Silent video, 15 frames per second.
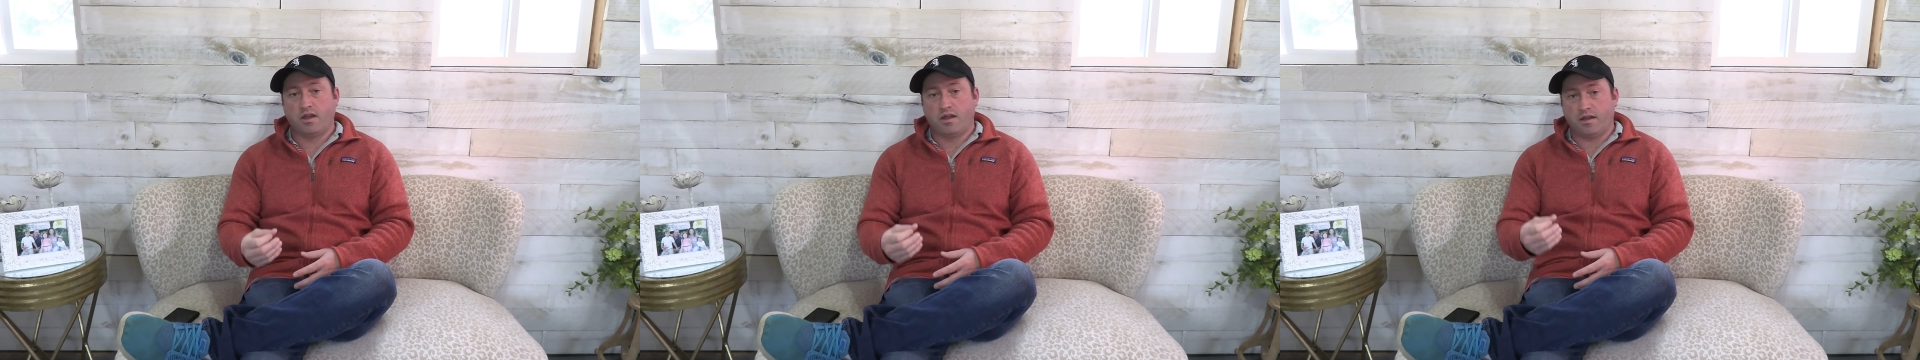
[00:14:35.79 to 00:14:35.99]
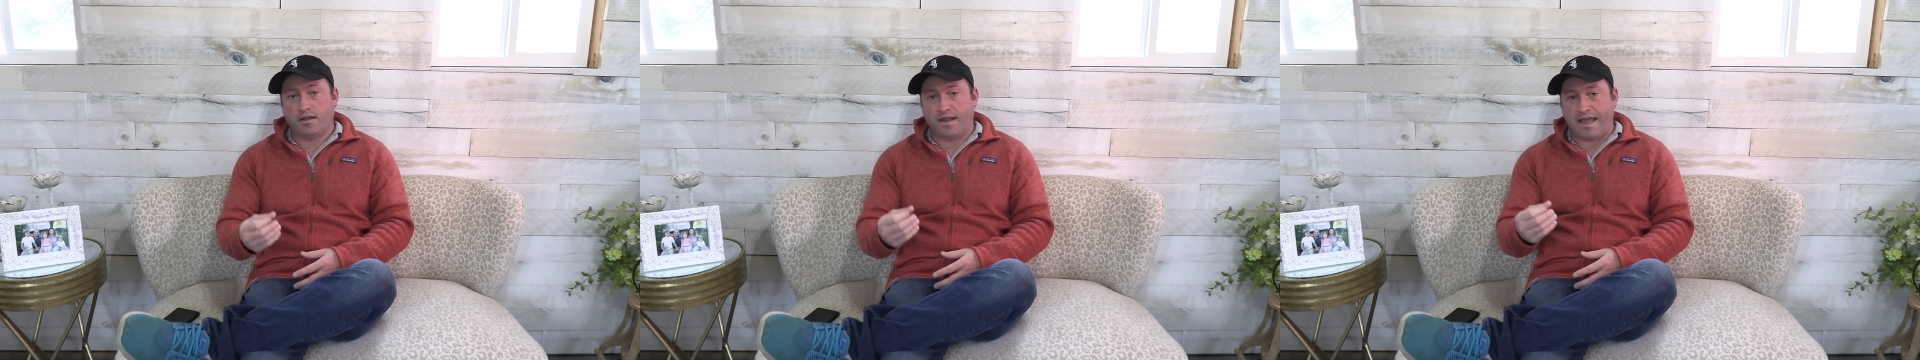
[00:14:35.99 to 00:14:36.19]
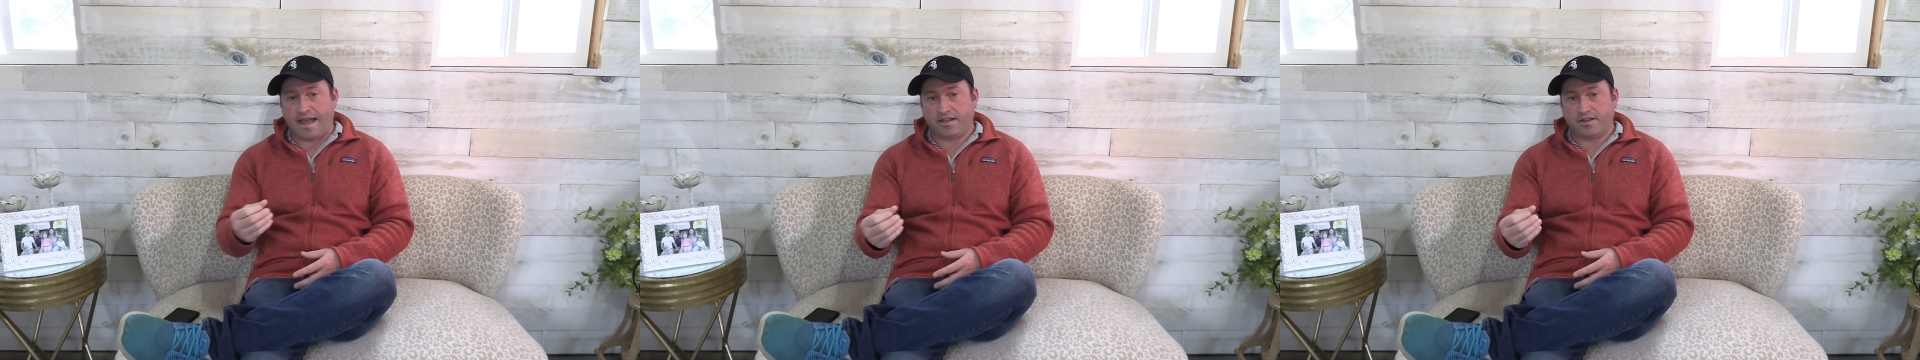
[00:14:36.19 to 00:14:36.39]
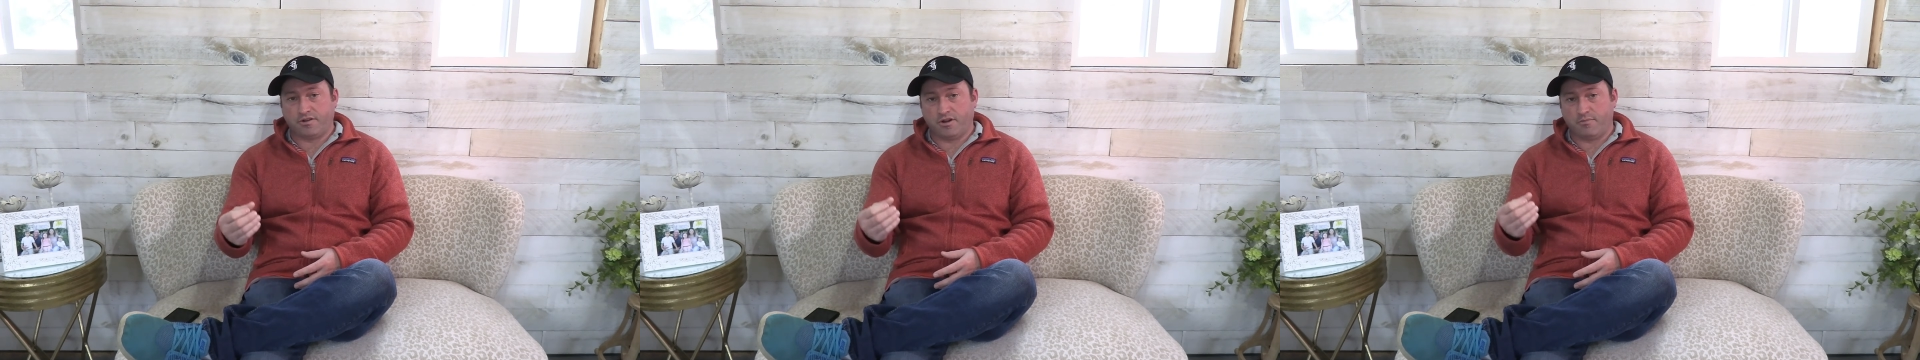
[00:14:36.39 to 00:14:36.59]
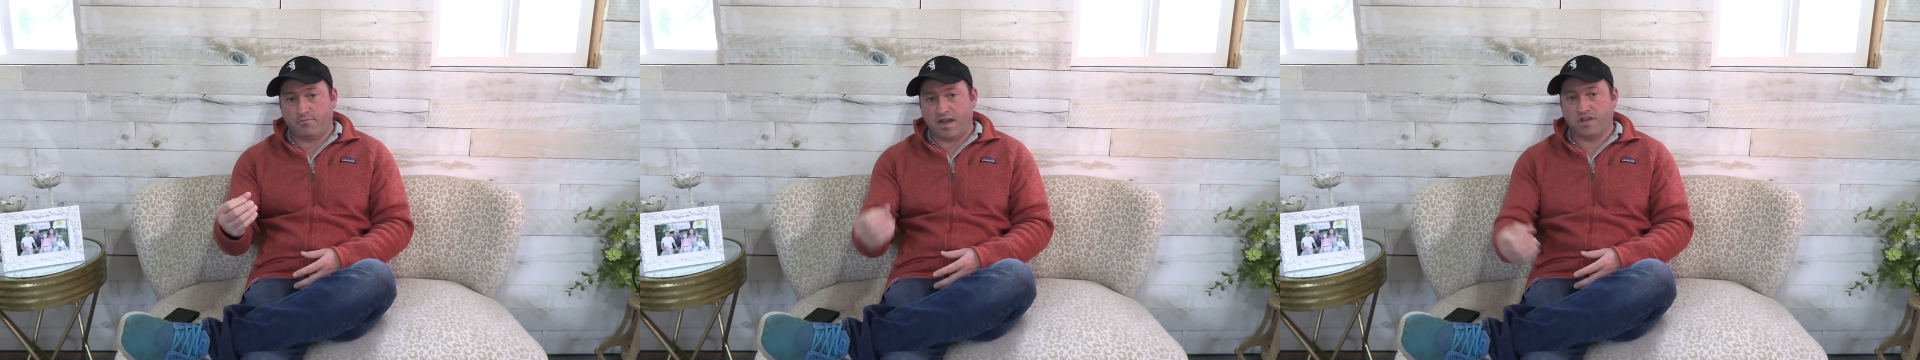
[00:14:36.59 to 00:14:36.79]
an
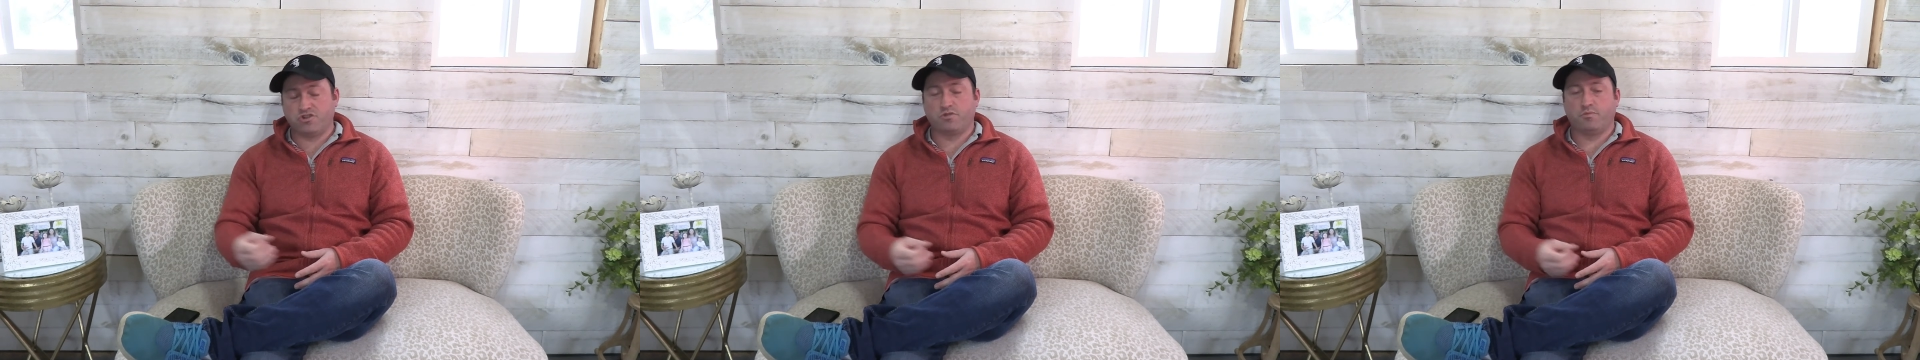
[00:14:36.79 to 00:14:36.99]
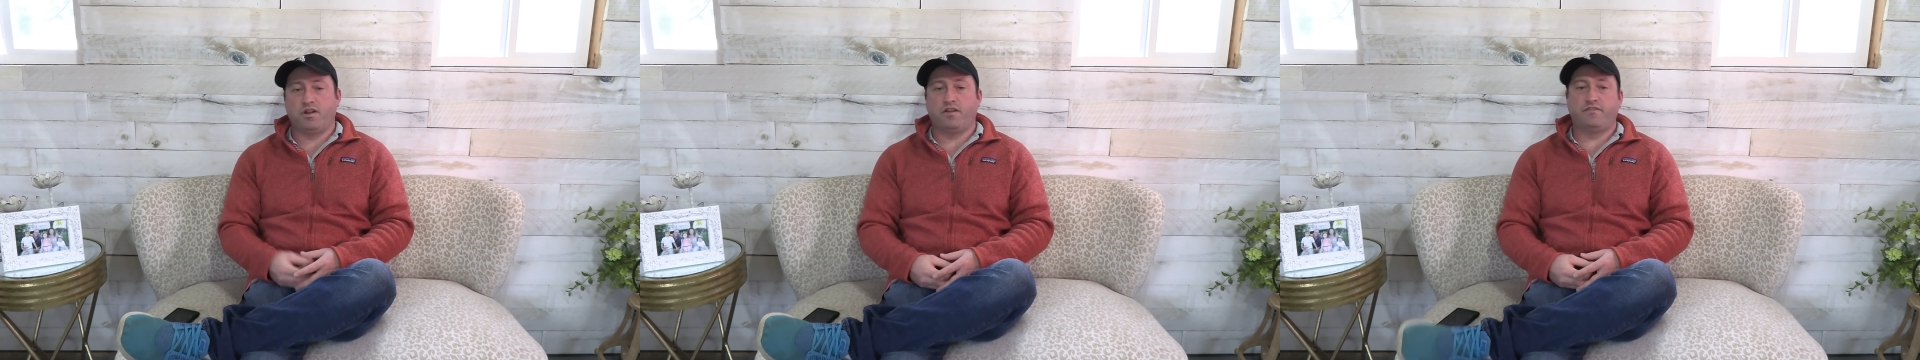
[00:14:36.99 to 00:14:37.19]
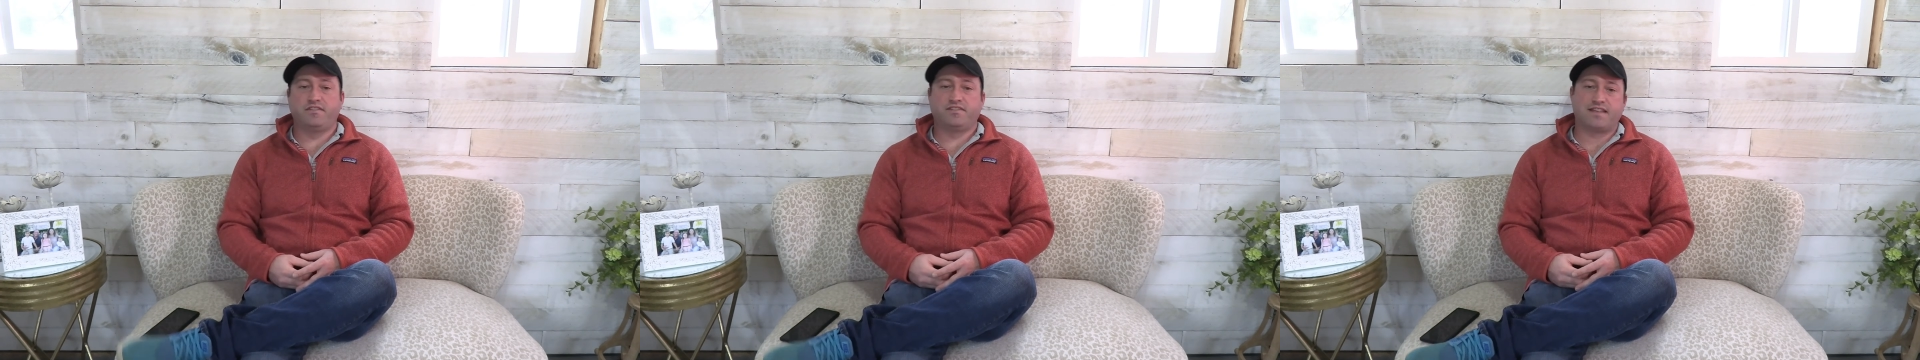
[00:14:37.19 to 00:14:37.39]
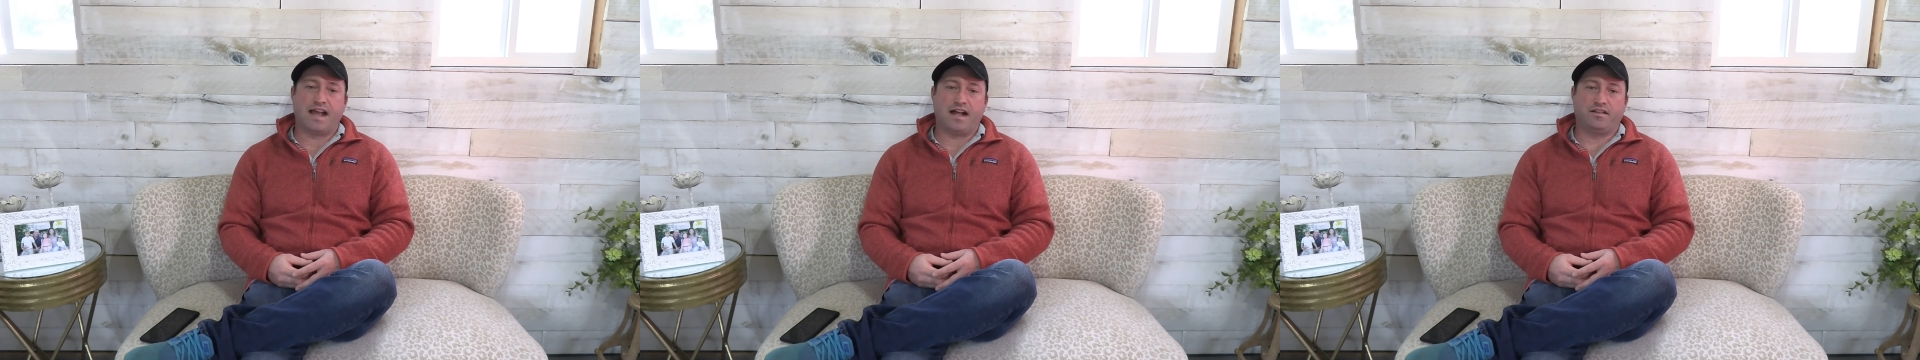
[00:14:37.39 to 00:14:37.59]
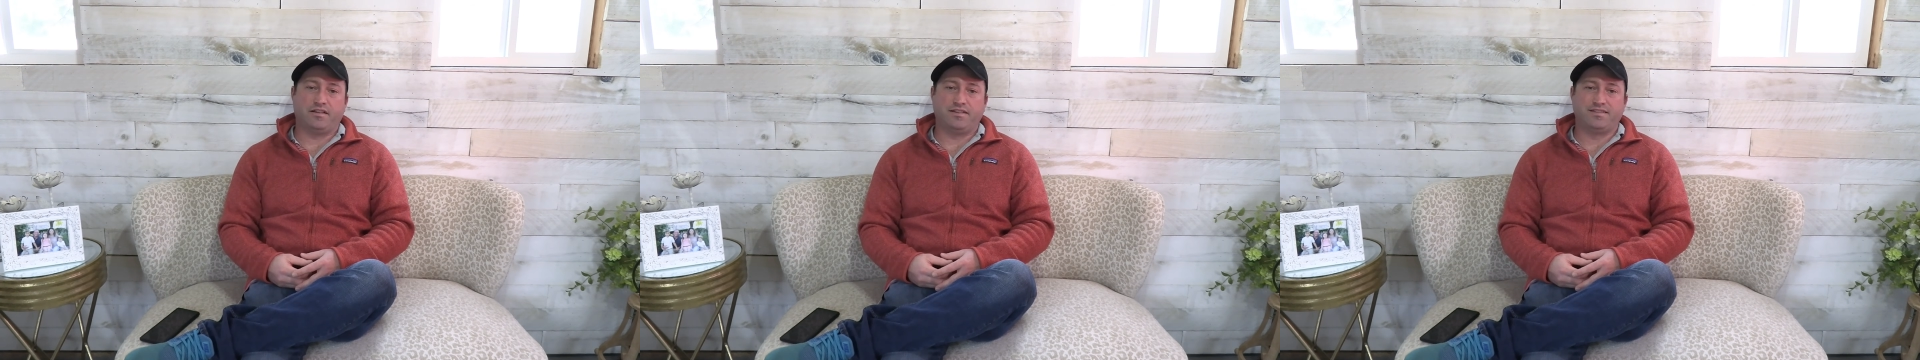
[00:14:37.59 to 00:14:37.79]
accurate measurement of the
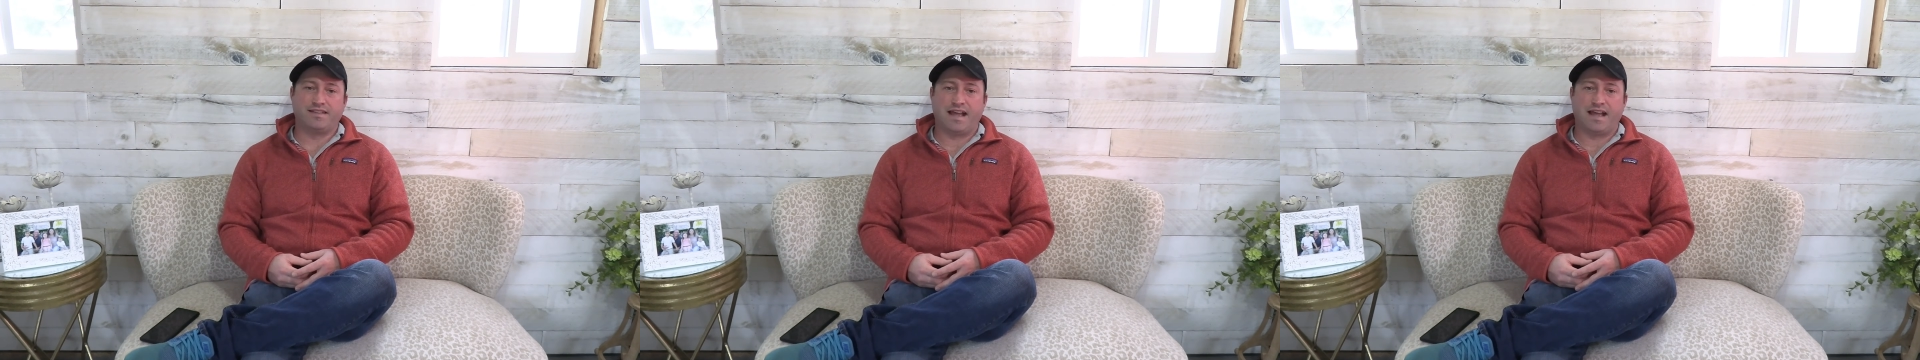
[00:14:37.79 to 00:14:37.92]
solids,